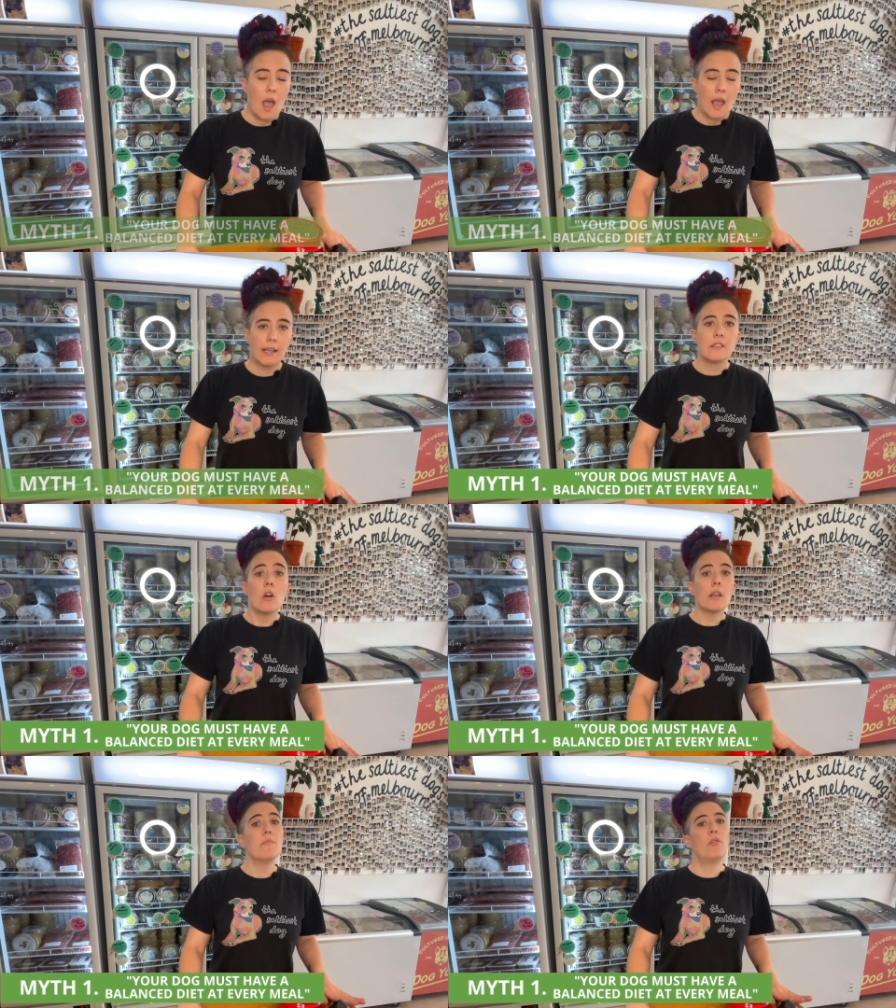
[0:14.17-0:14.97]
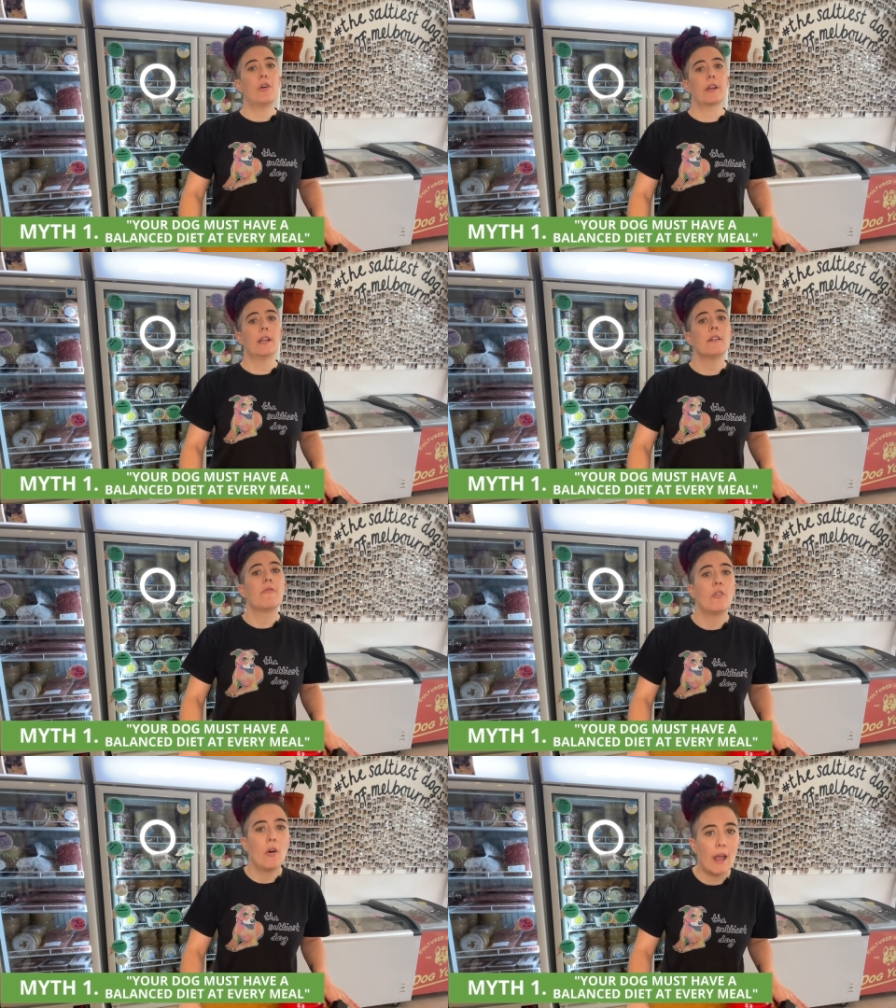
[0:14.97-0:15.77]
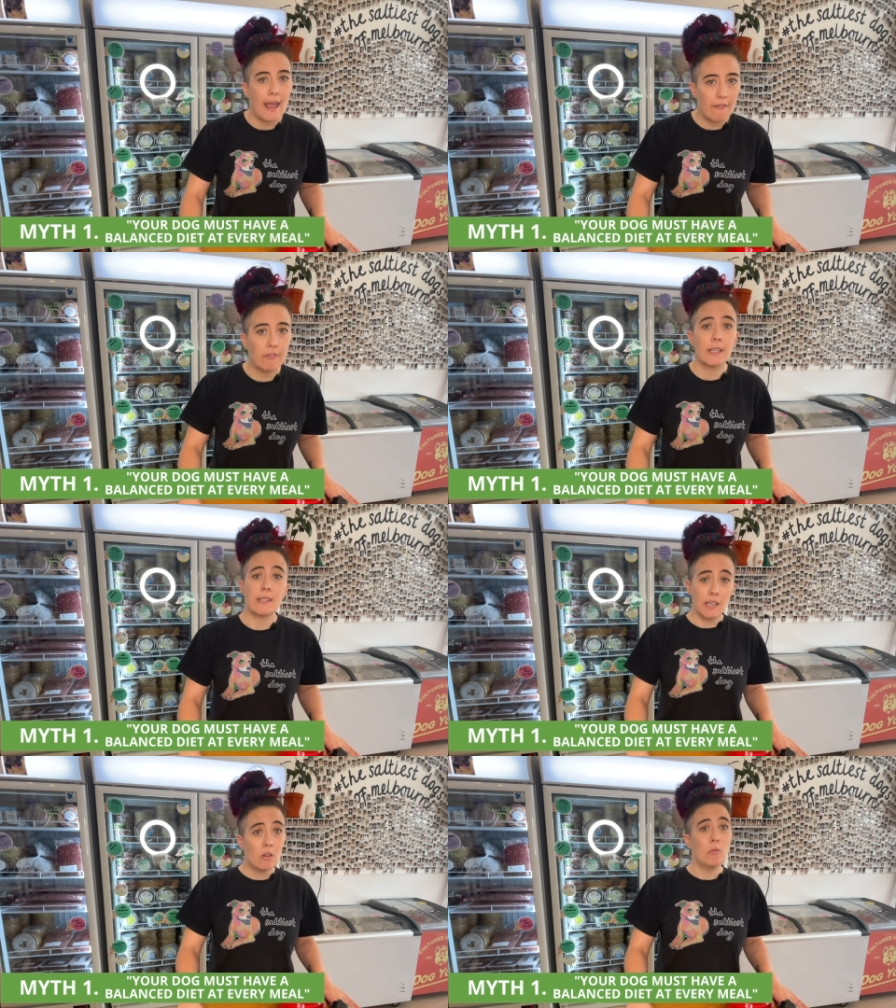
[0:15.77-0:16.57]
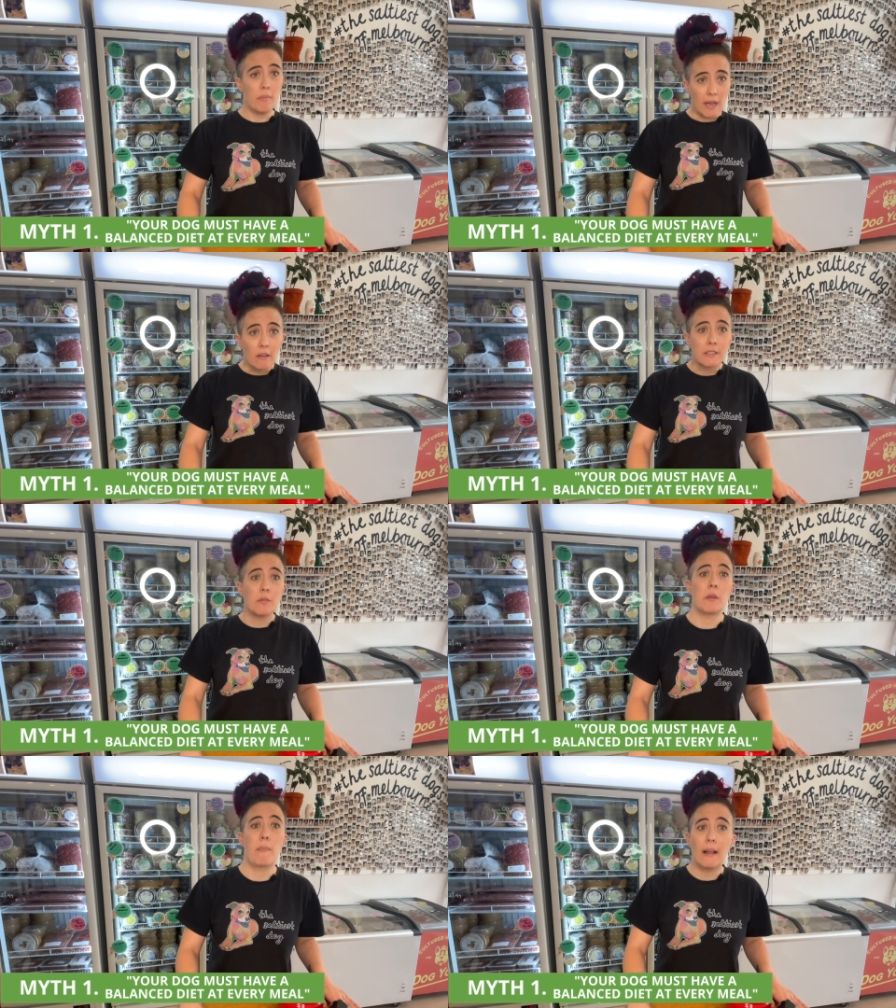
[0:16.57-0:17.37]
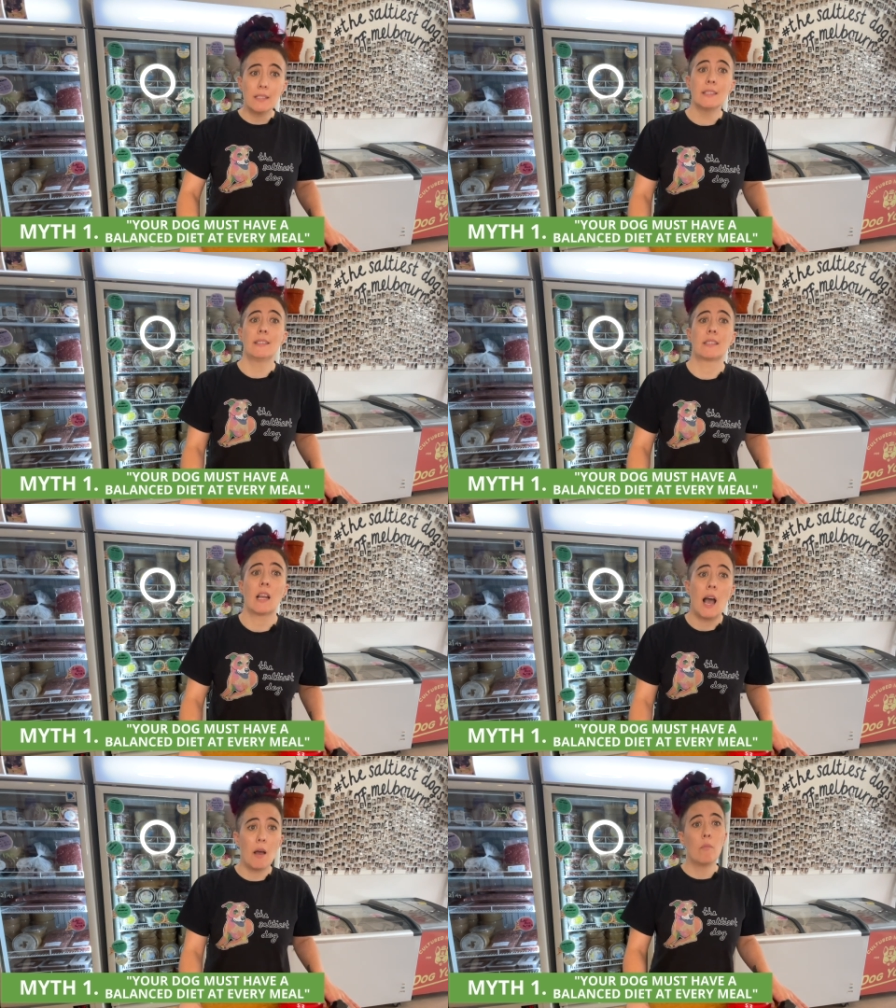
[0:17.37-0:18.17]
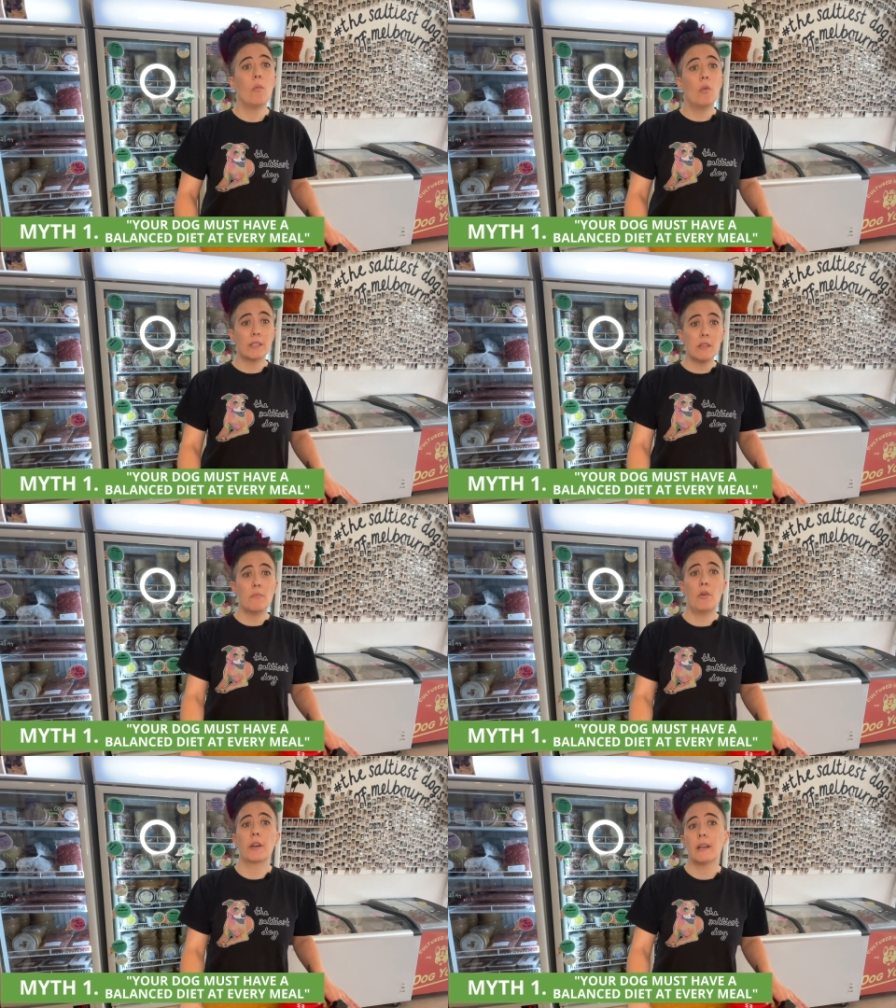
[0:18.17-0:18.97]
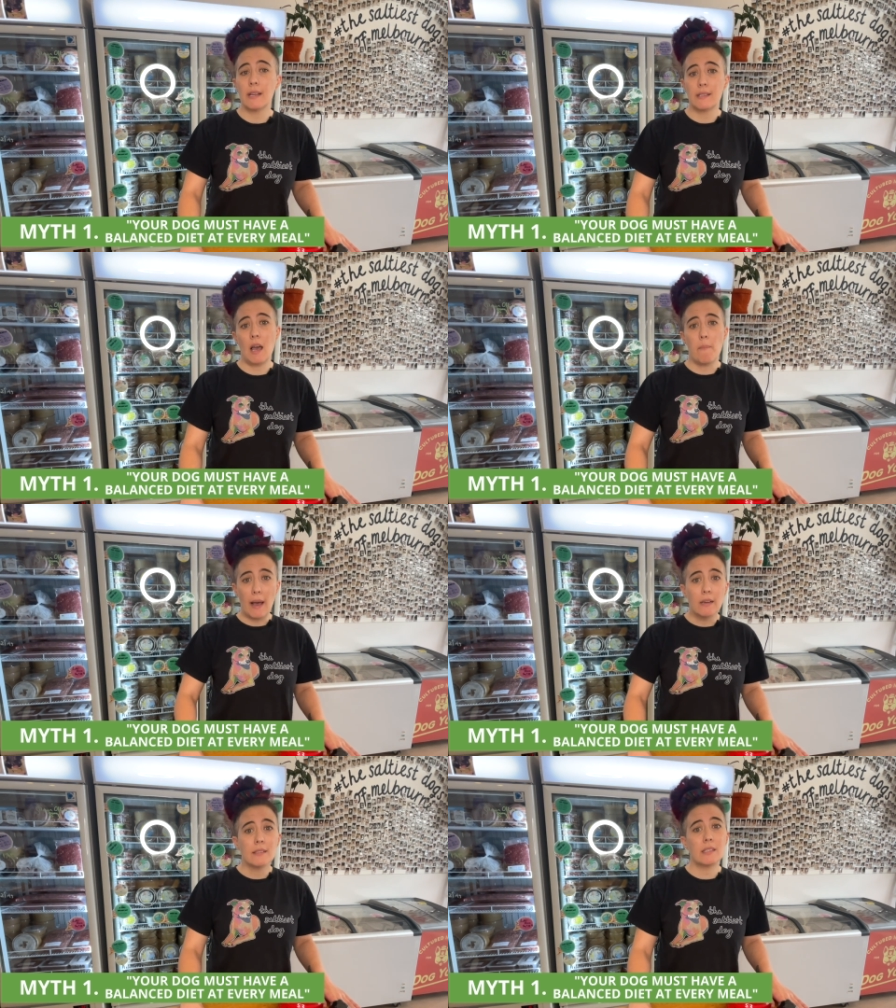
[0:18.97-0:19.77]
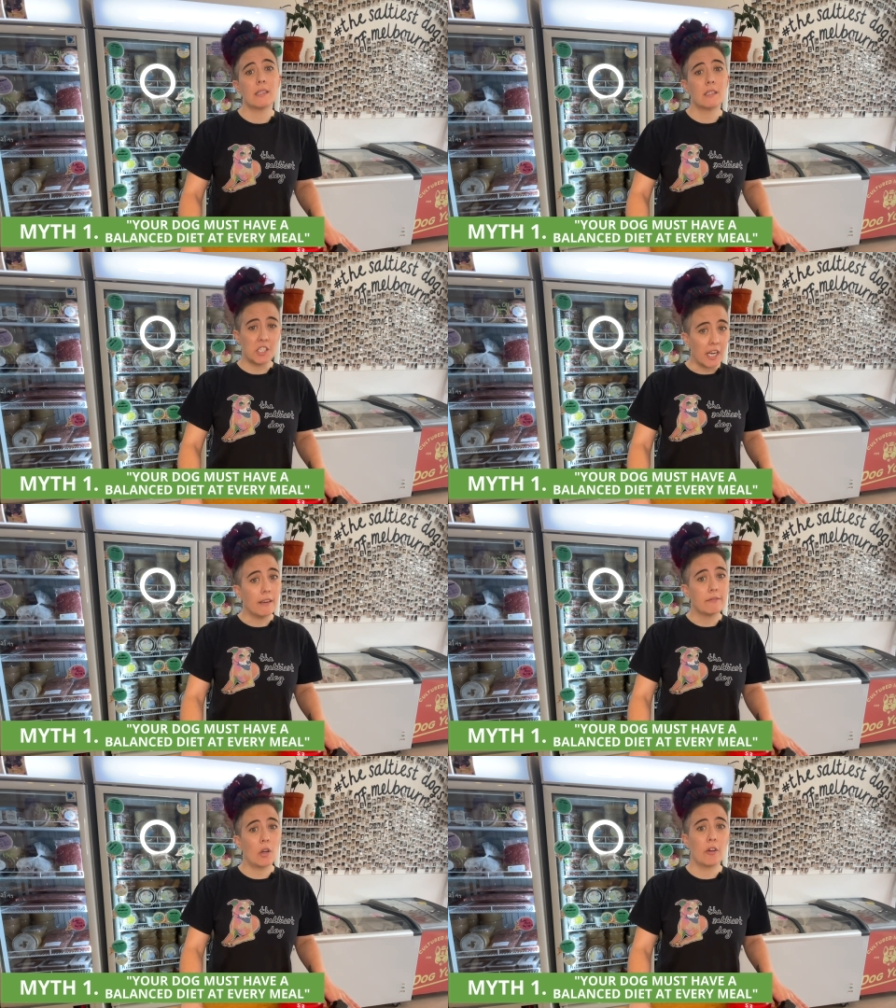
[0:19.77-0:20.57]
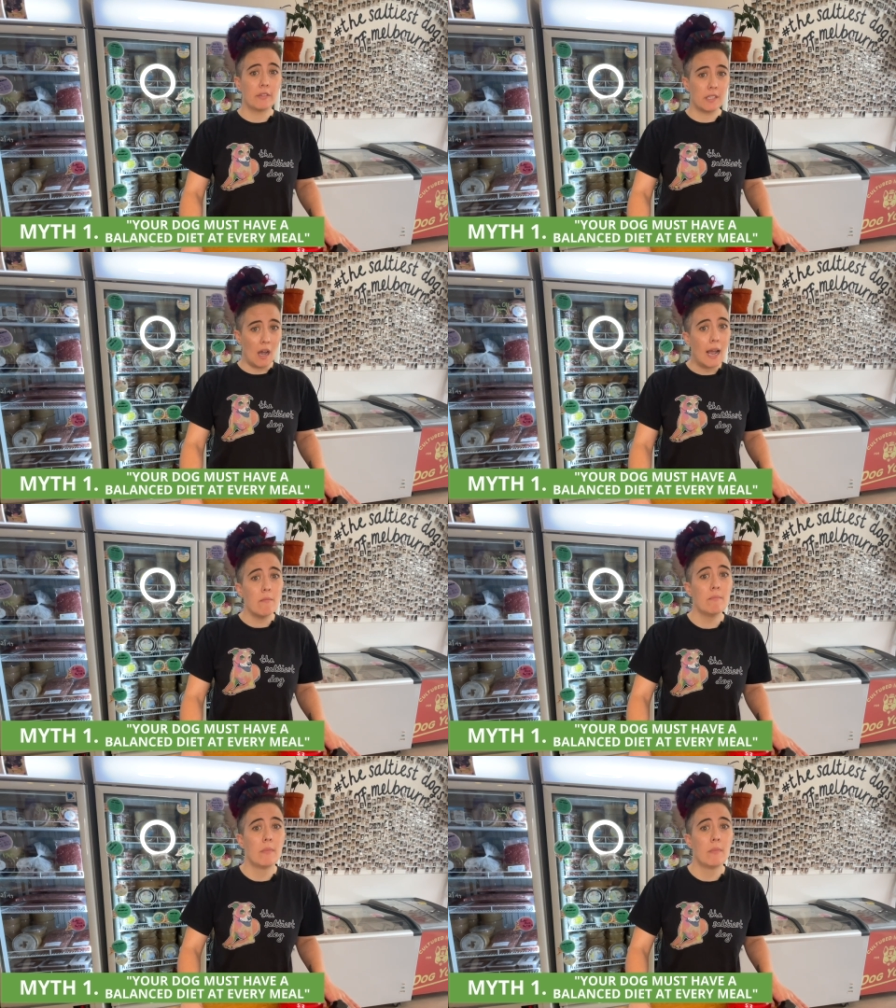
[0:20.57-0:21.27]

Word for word: It's not important for every single meal to be balanced. Um, what's important is that balance is achieved over time.